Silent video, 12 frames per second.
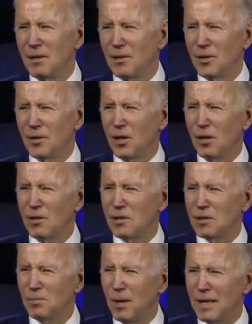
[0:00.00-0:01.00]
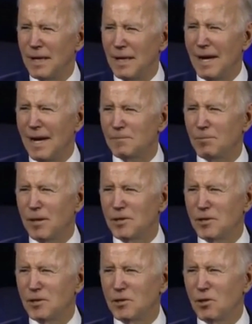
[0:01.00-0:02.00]
the current spike in gas
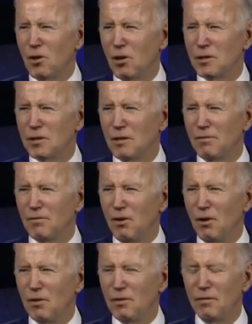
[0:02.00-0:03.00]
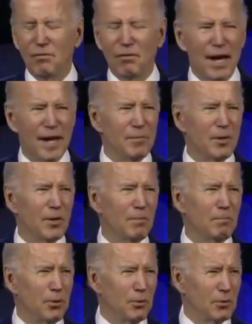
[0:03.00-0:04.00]
prices is largely the fault of Vladimir
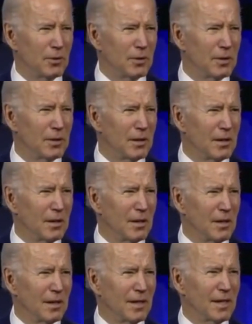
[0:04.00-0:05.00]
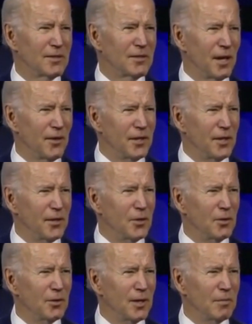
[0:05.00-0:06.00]
Putin. It has nothing to
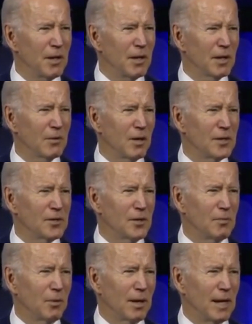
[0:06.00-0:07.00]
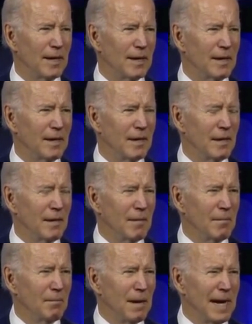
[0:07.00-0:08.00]
do with the American Rescue Plan.
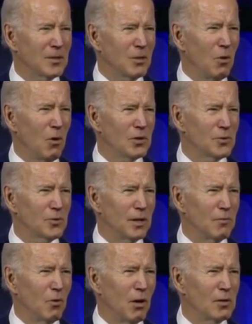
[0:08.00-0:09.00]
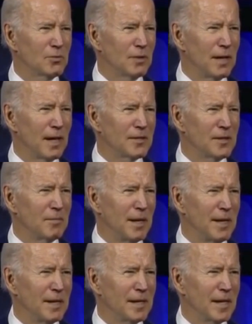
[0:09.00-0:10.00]
Back to Wall Street. Wall Street
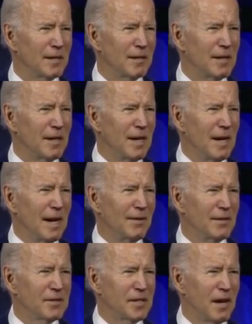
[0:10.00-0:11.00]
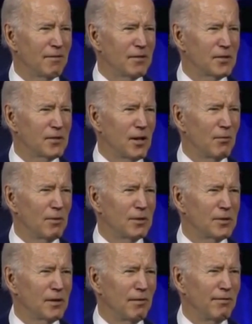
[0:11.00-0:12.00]
estimated that the San Francisco
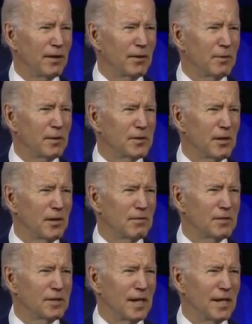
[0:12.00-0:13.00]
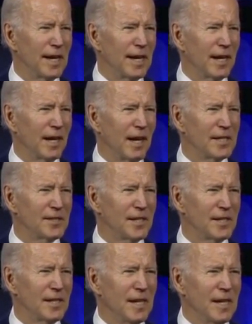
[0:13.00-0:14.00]
Federal Reserve said, analyzed
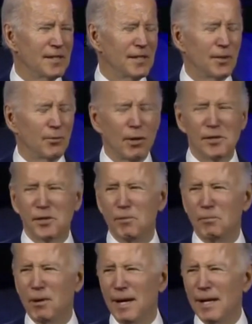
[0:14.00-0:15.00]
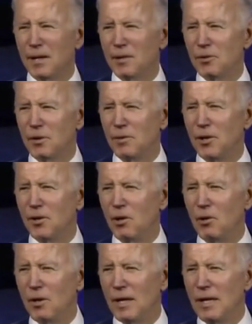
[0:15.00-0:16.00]
it, said the Rescue Plan contributed
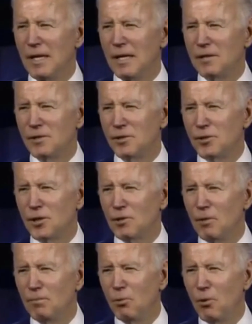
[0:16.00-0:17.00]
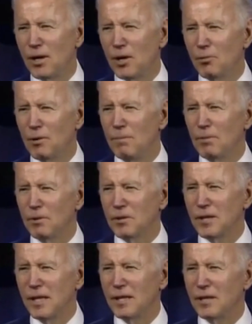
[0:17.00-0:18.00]
only
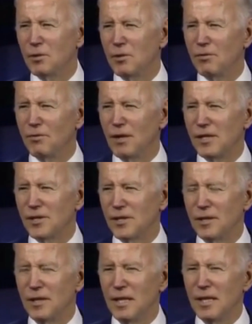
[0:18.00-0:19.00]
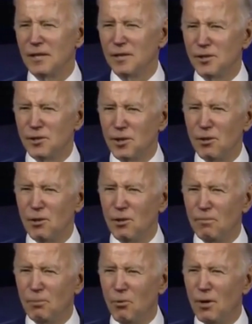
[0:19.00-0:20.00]
0.3% to inflation.
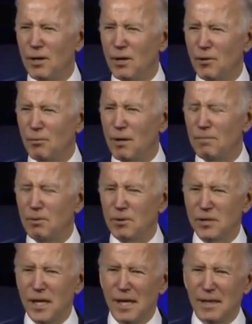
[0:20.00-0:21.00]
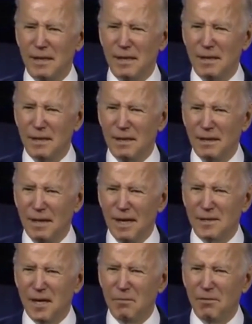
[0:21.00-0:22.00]
0.3%.
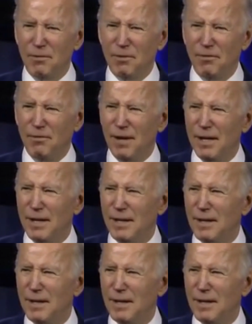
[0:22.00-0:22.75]
That's coming from the Fed.